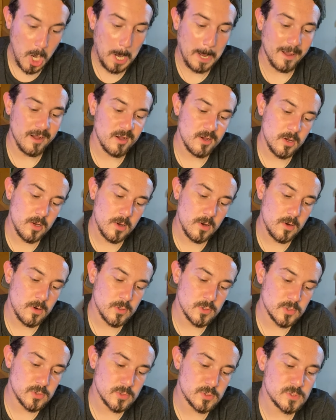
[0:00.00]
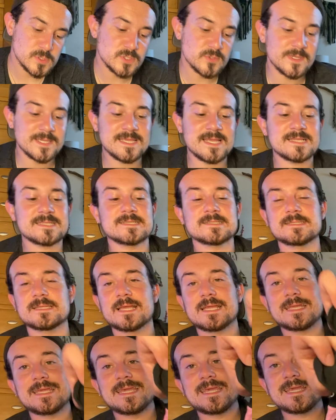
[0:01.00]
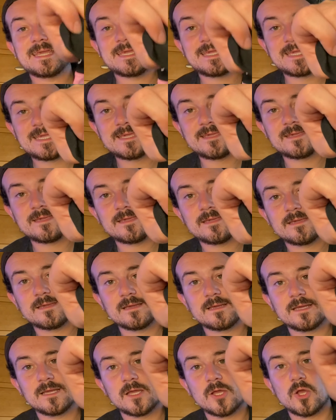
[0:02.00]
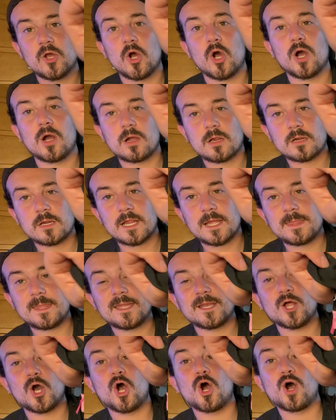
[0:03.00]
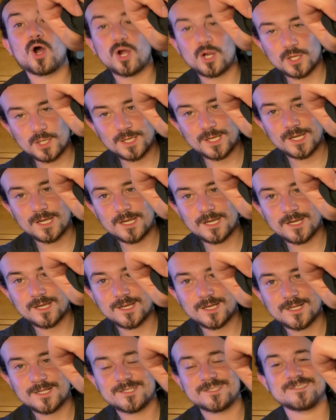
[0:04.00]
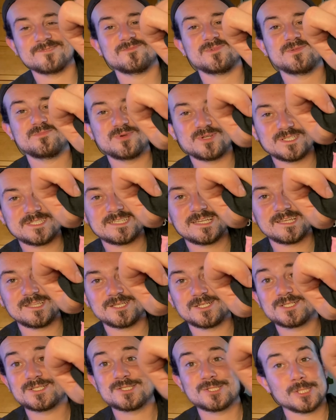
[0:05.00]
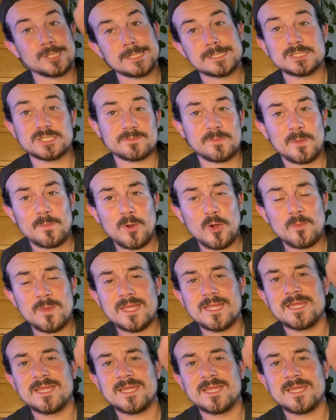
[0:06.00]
Oh, so I guess it's like he, art, and then heart when you put it together. Sorry, it took me a moment.